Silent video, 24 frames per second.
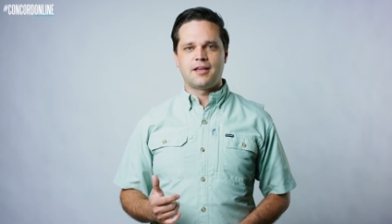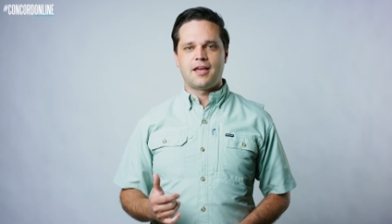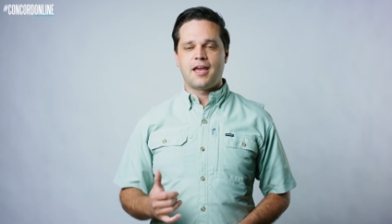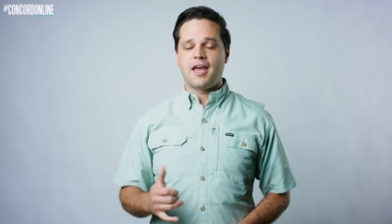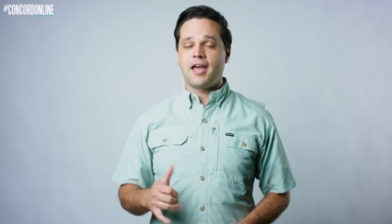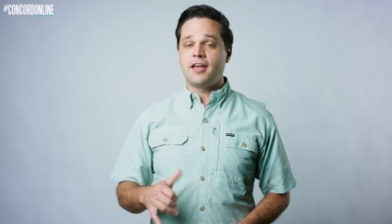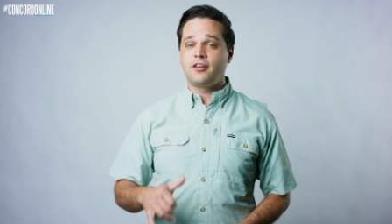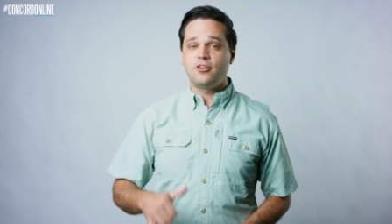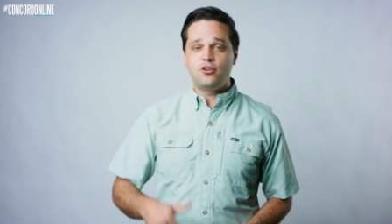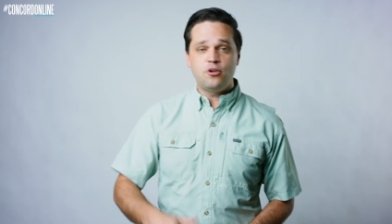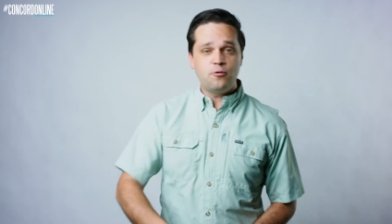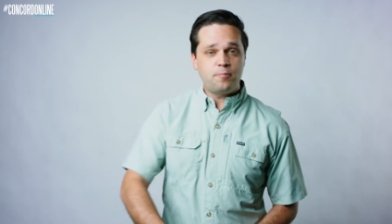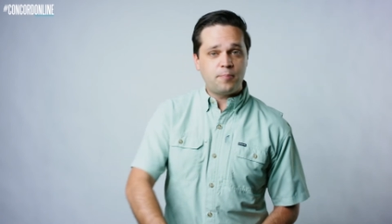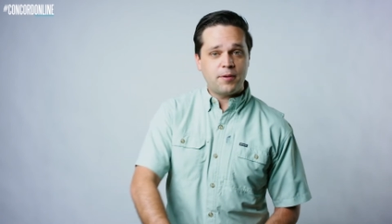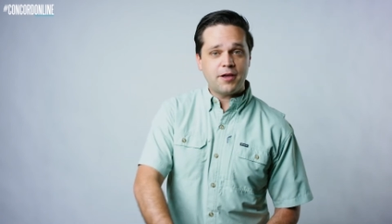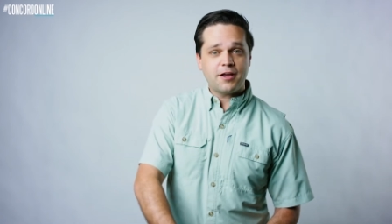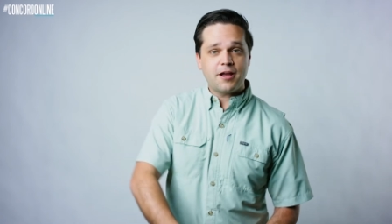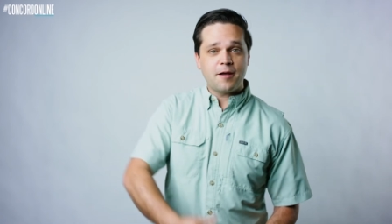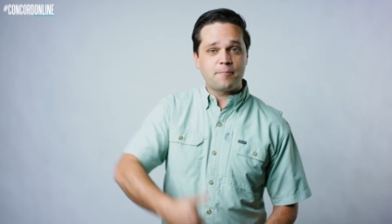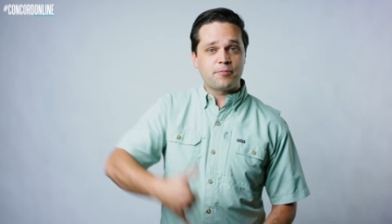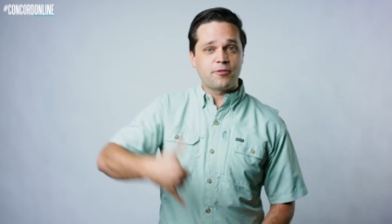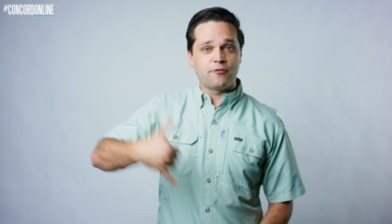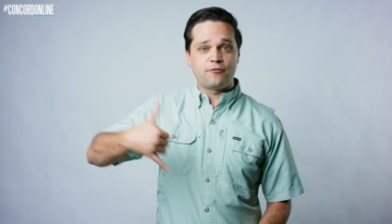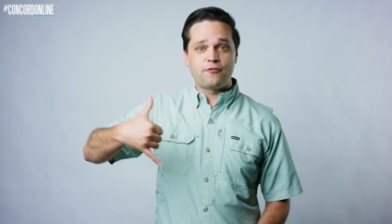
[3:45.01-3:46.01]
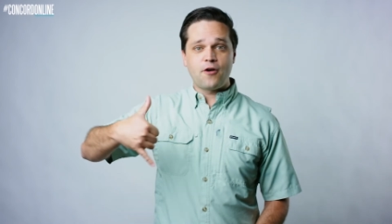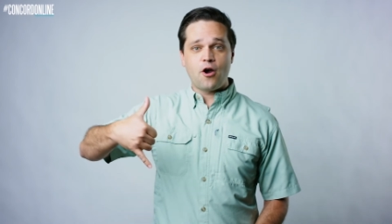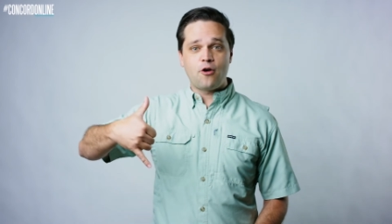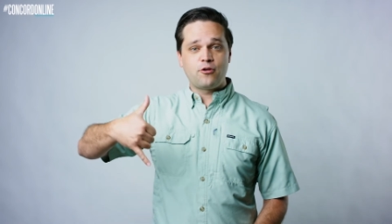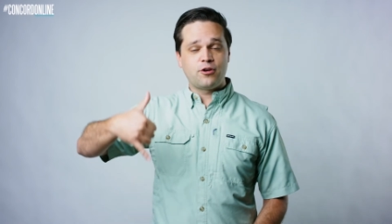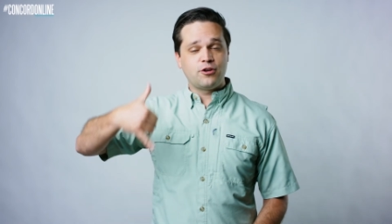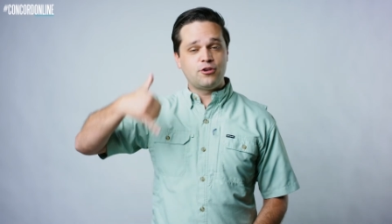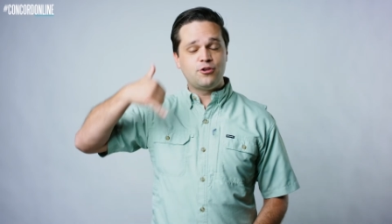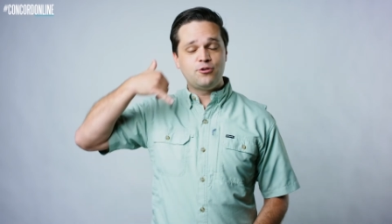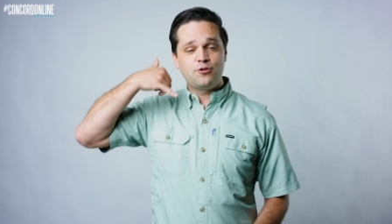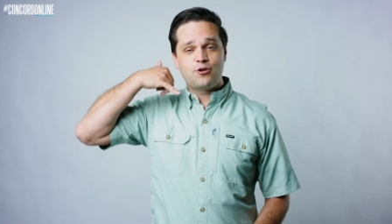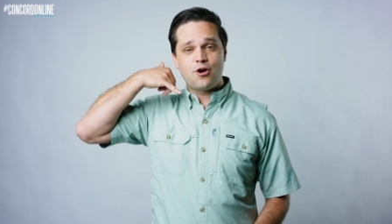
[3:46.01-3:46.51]
And you pick up the phone
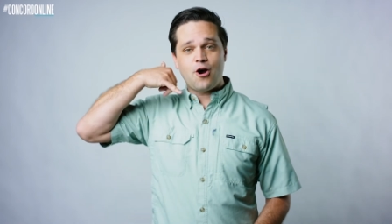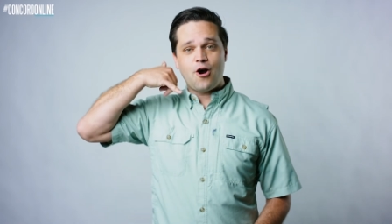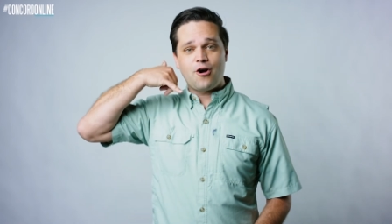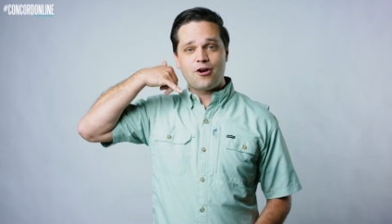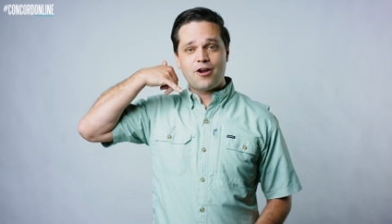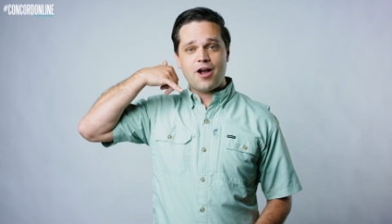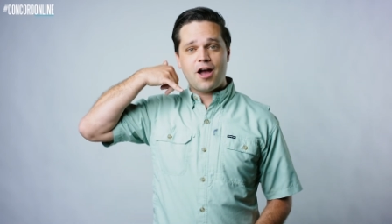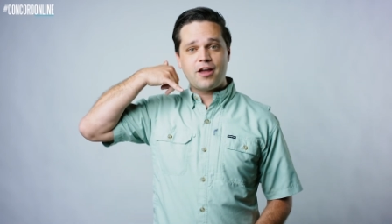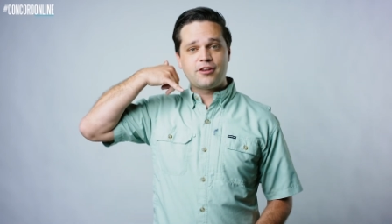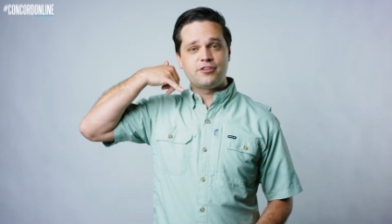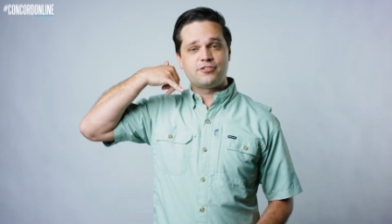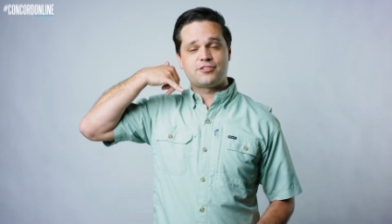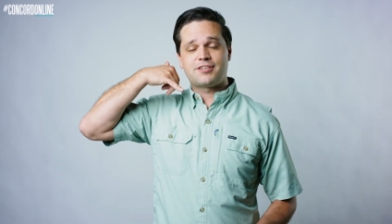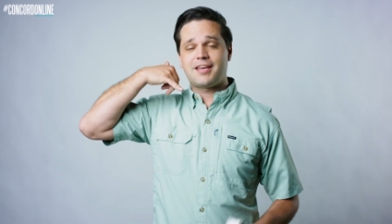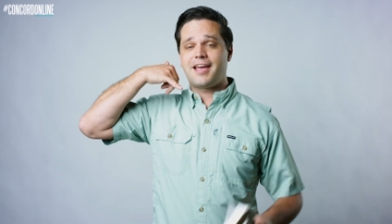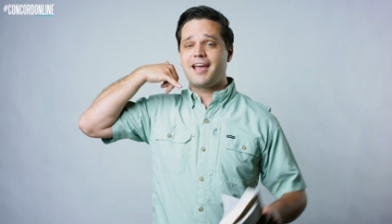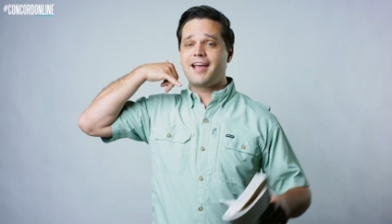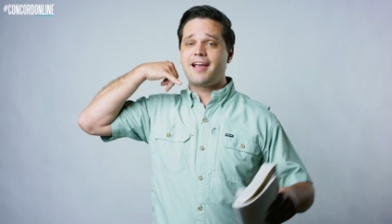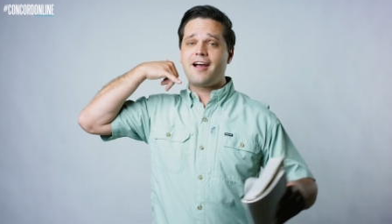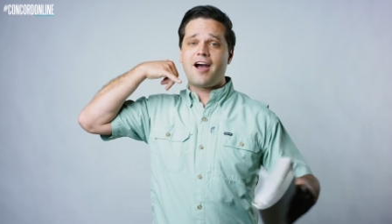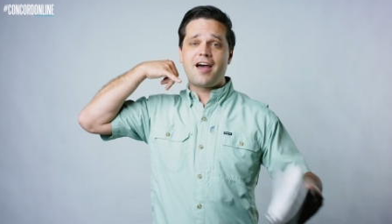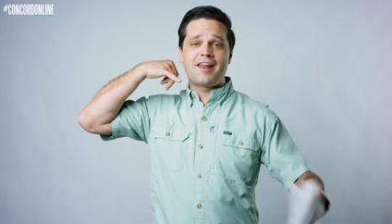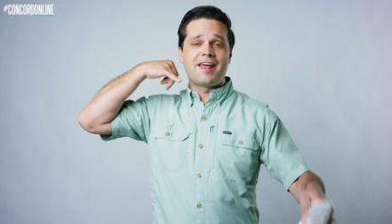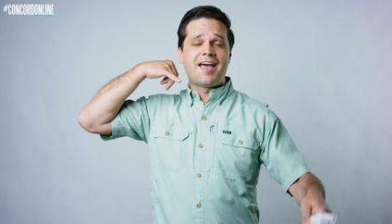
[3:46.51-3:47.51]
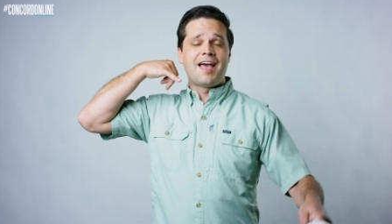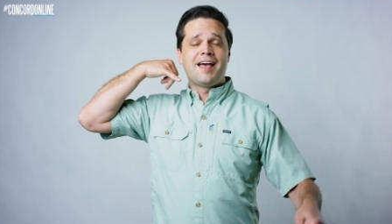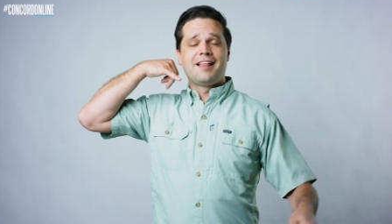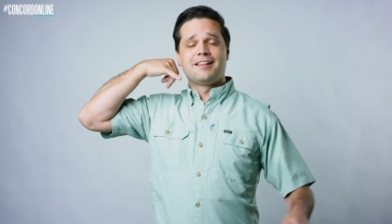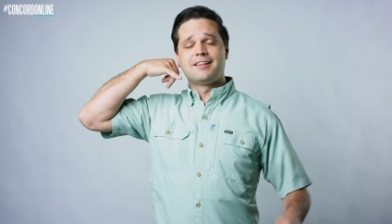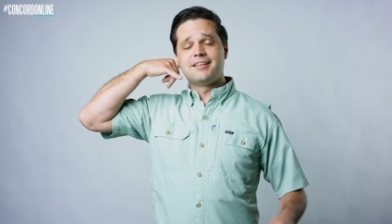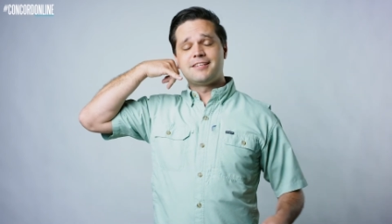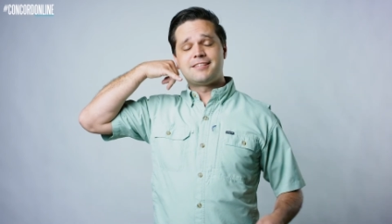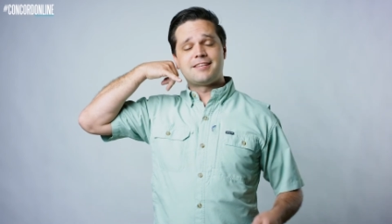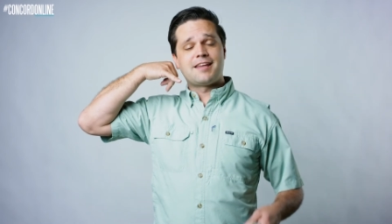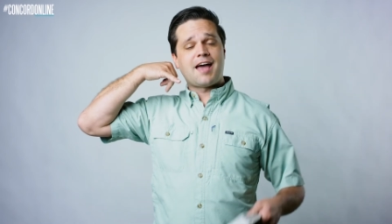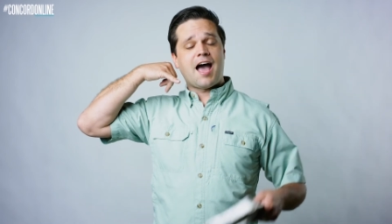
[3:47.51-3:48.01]
and you call God and you say, Hey, God,
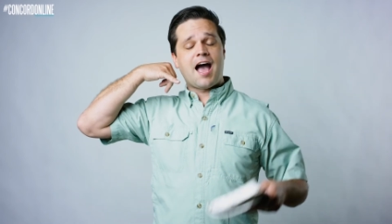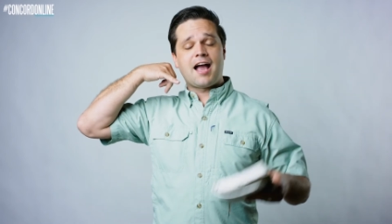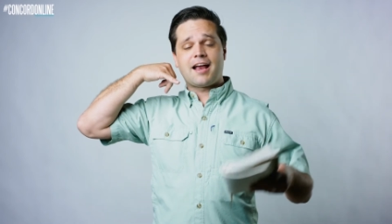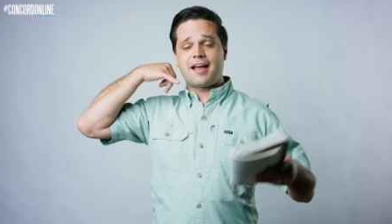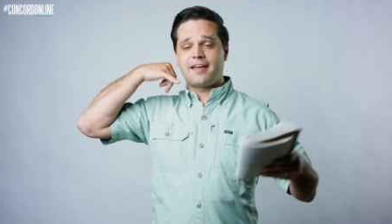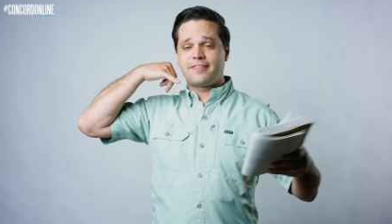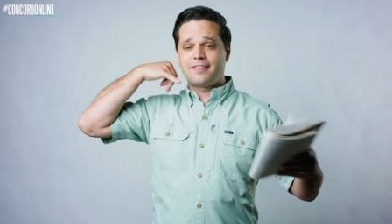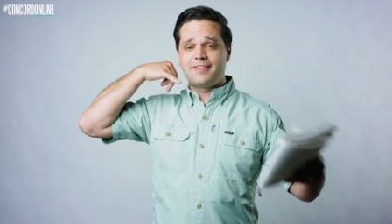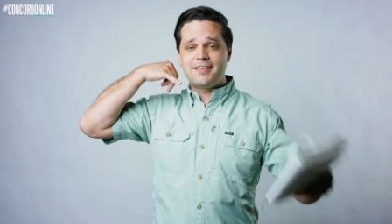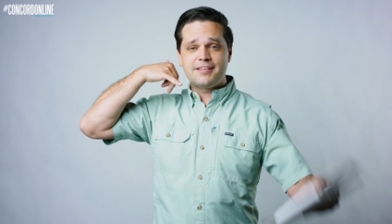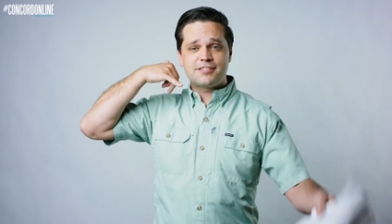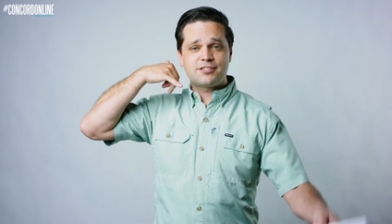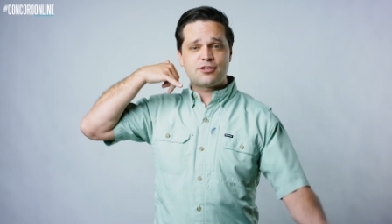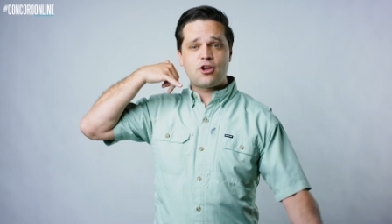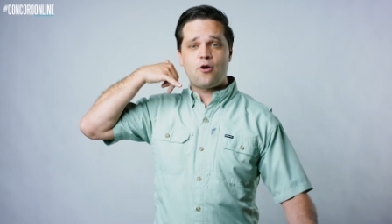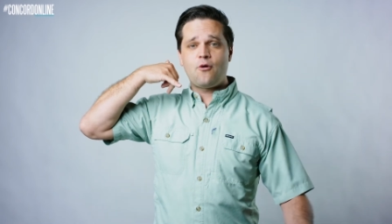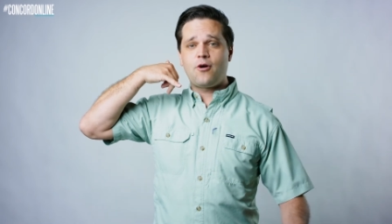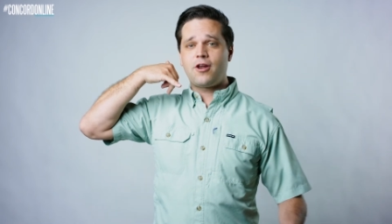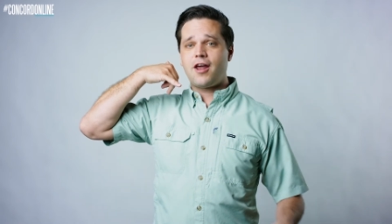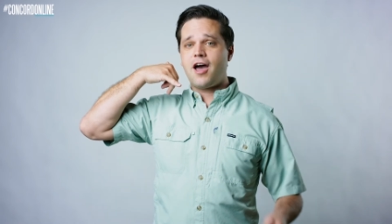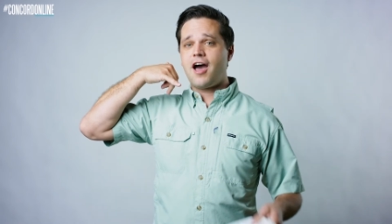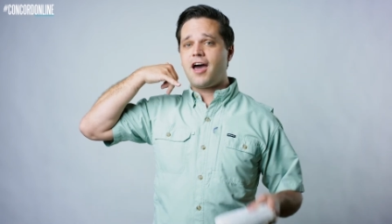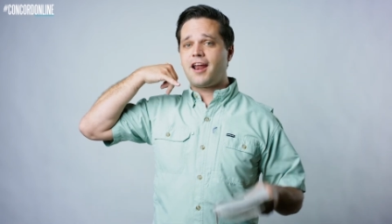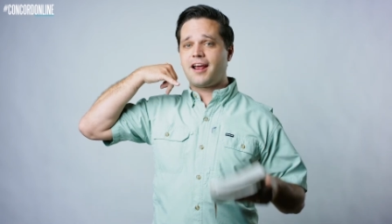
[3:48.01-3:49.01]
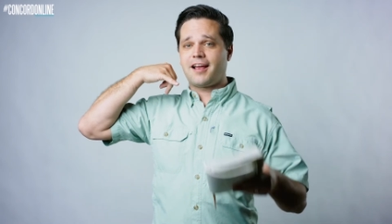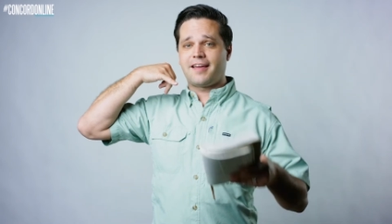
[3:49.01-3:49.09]
listen, I got this going on.